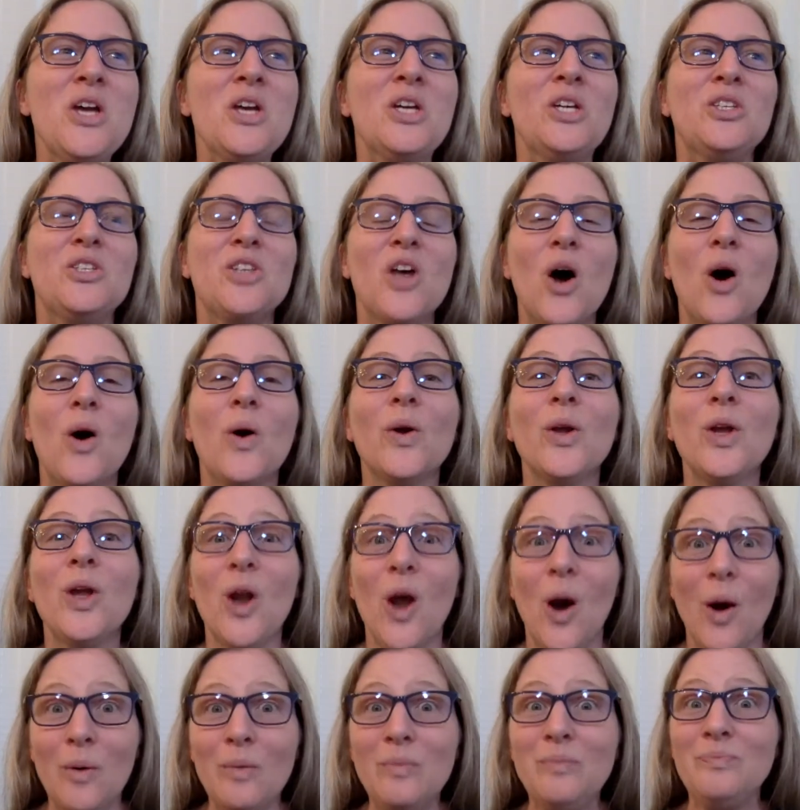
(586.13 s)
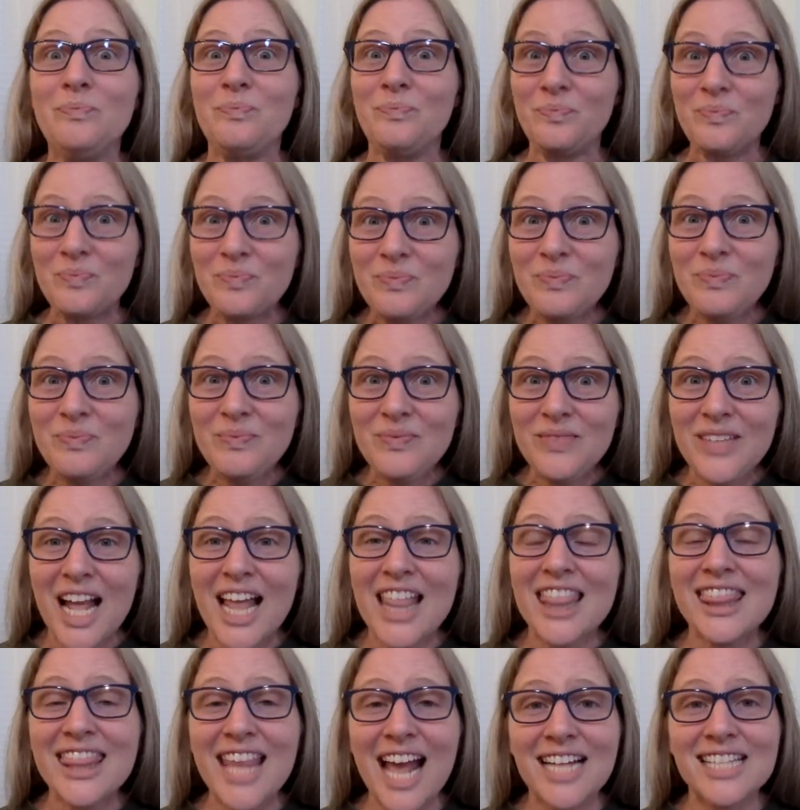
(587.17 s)
so, you know,
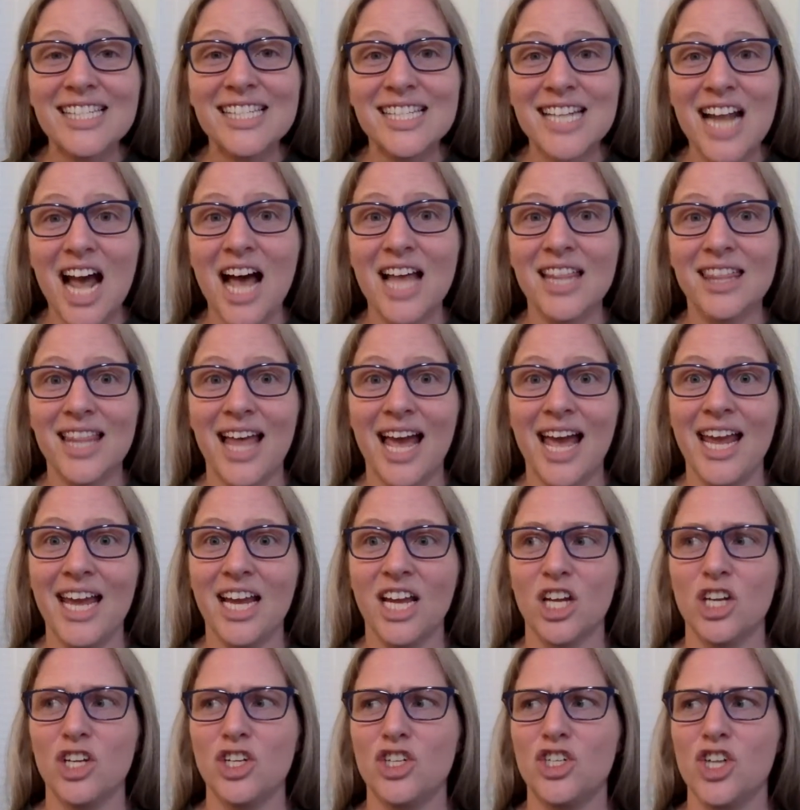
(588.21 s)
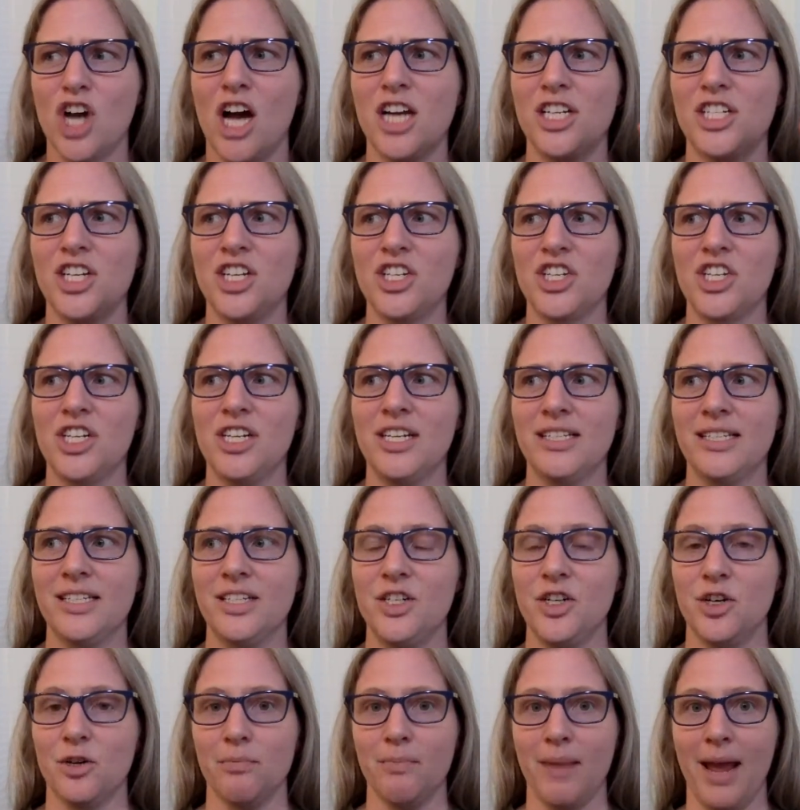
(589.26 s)
that's not like jaw tension isn't
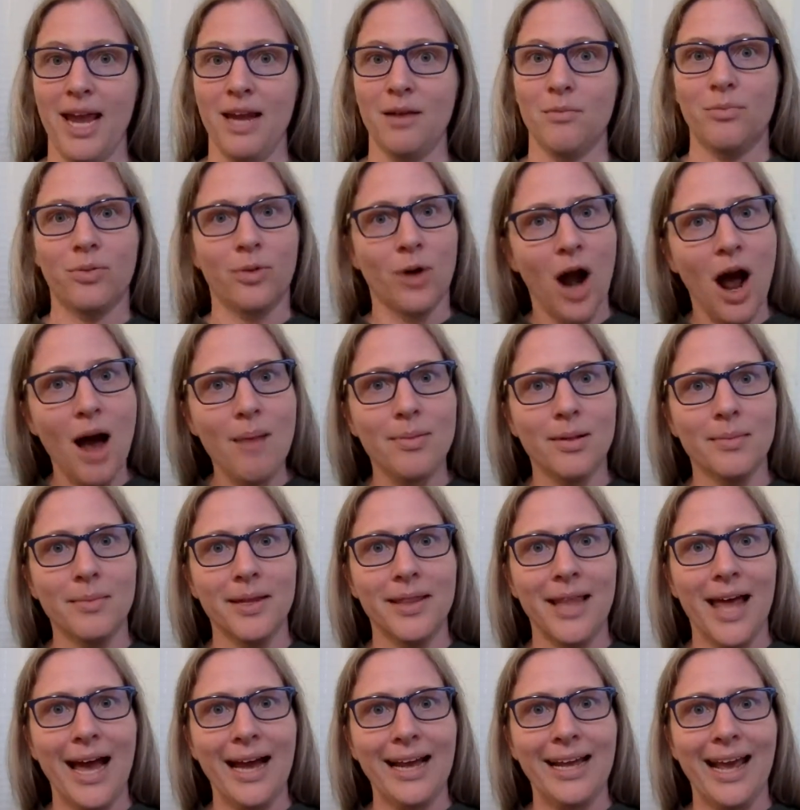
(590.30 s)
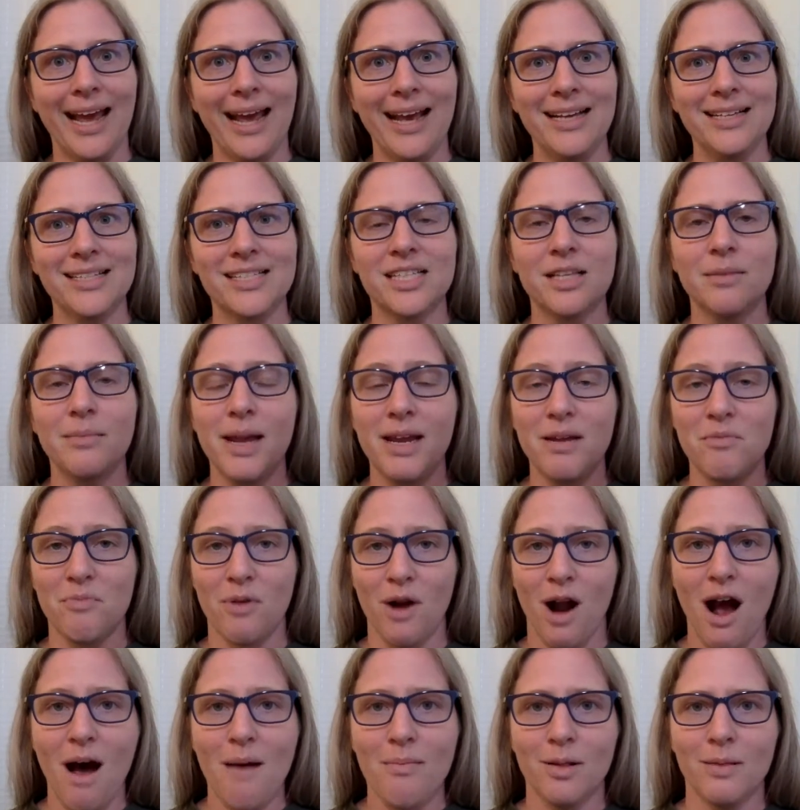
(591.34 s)
your main problem in that case. The main
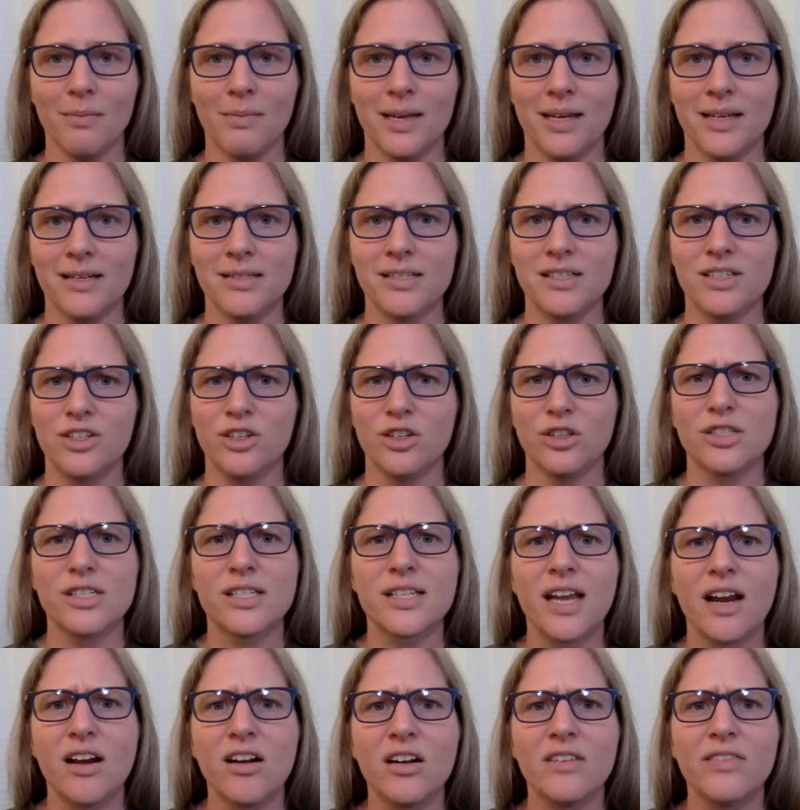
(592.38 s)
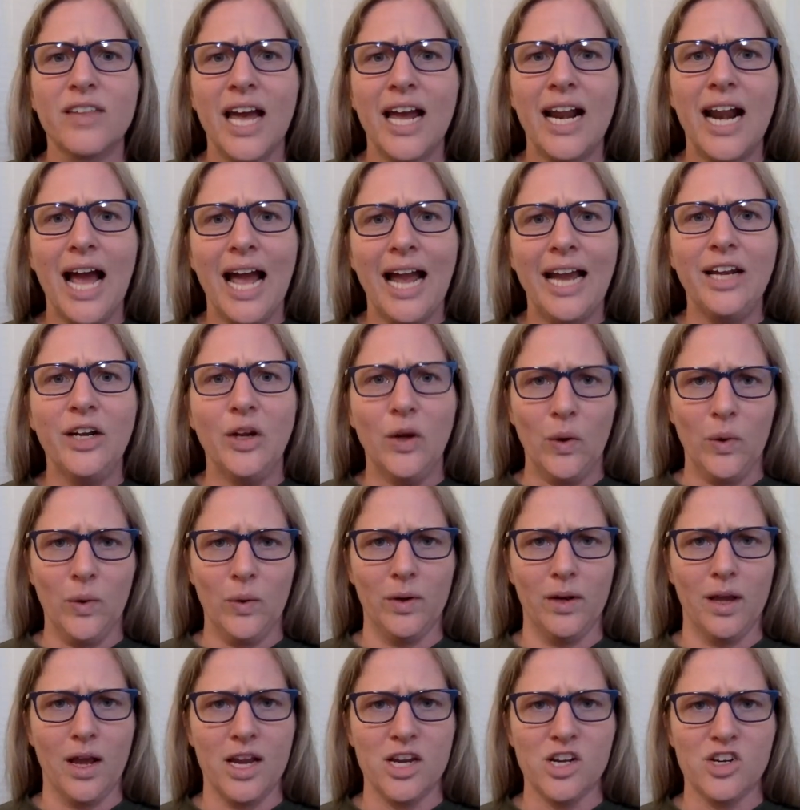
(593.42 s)
problem is you're scared of that high note
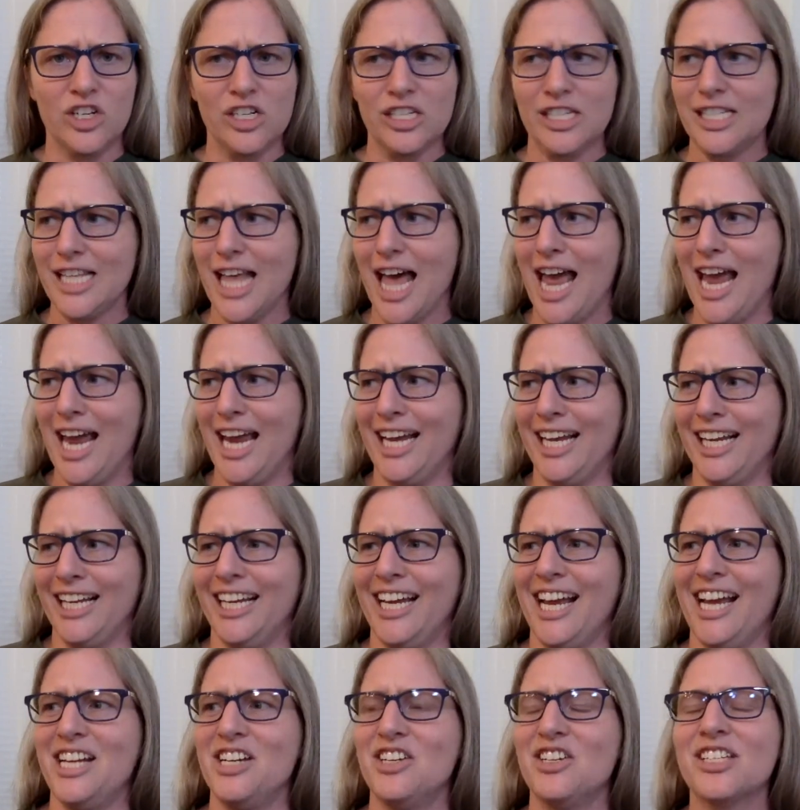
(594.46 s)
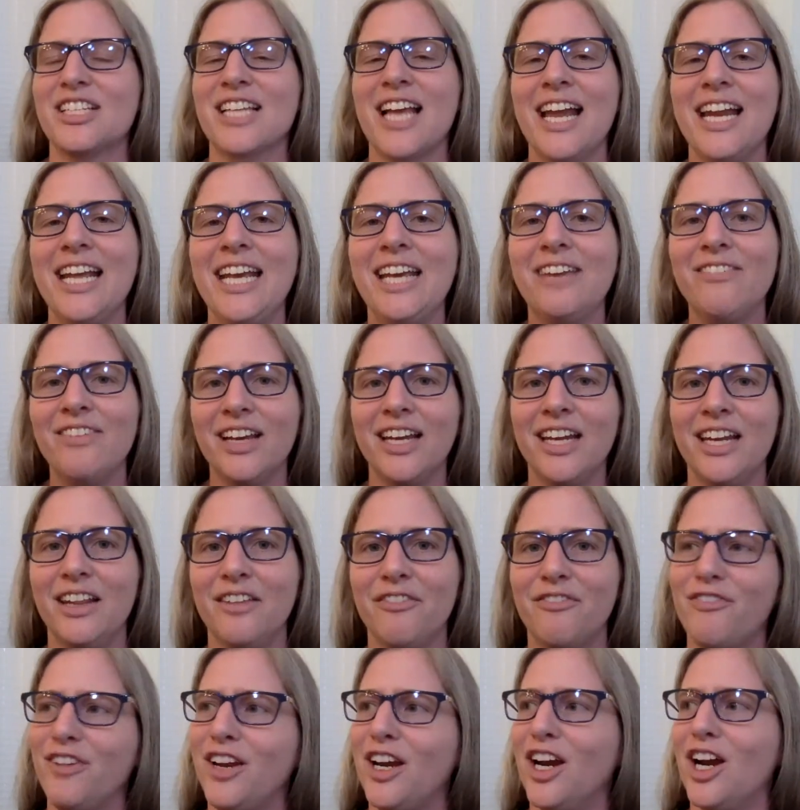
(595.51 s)
and you're just like, and you're just kind of giving into the
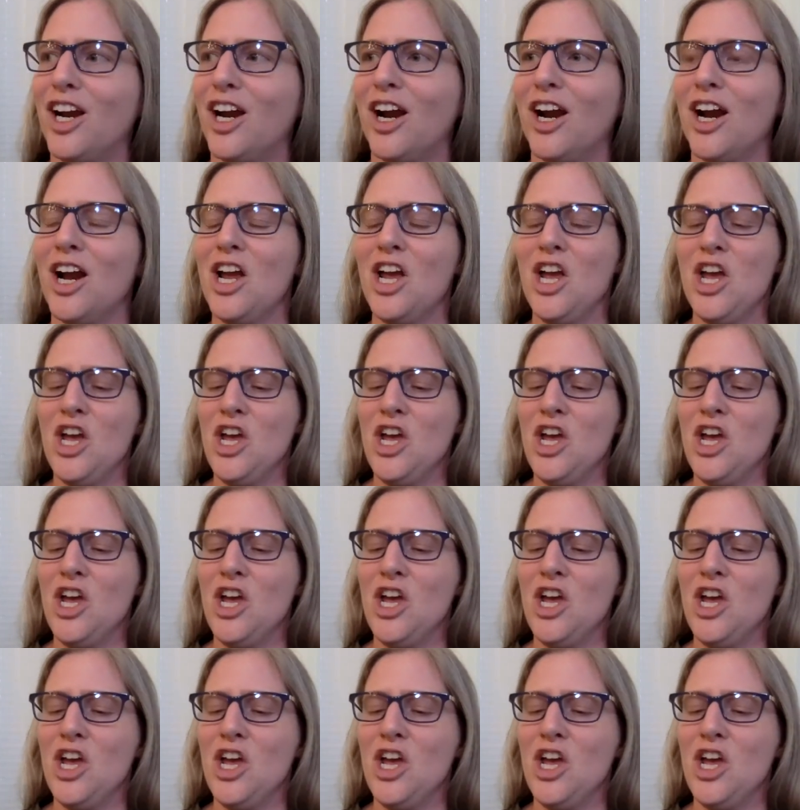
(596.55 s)
fear.